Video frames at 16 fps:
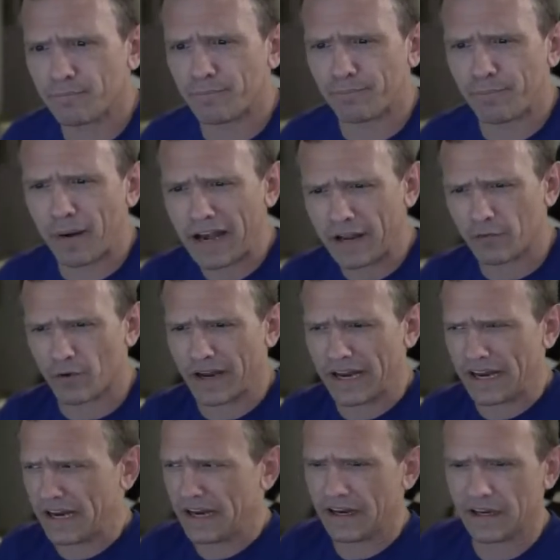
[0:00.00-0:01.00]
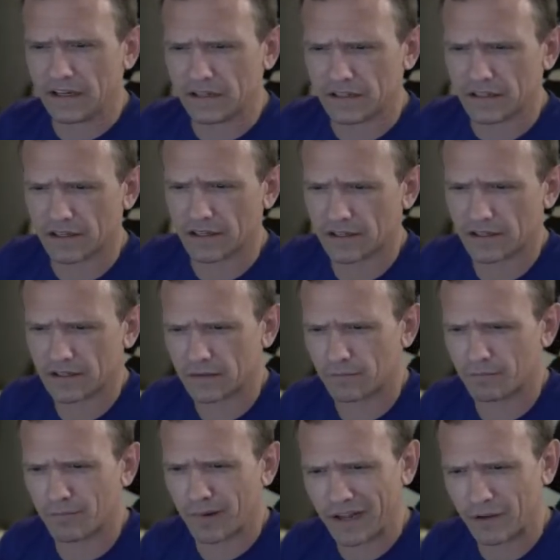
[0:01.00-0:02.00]
Buddy Reed
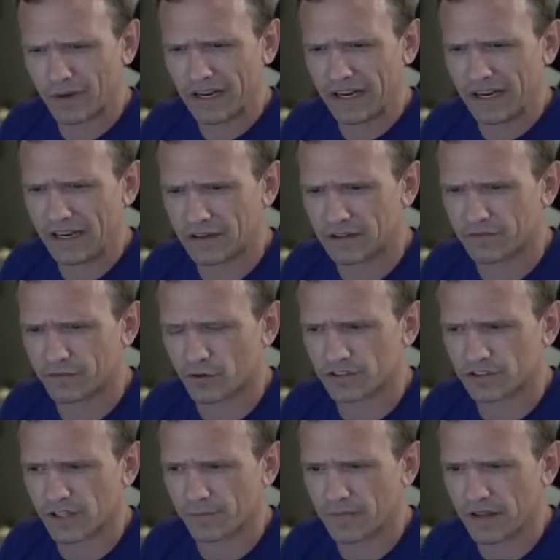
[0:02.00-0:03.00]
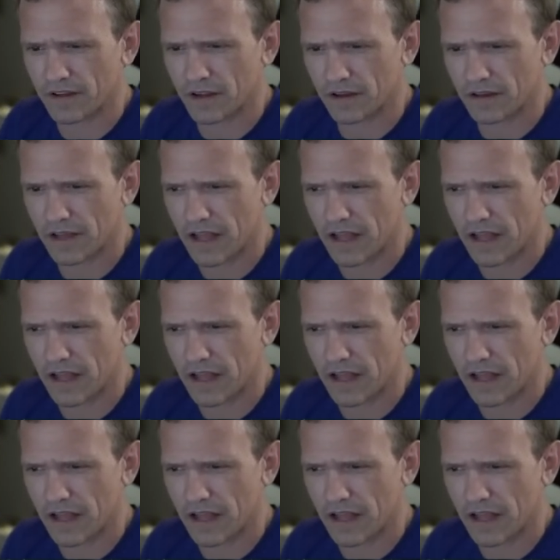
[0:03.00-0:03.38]
for something.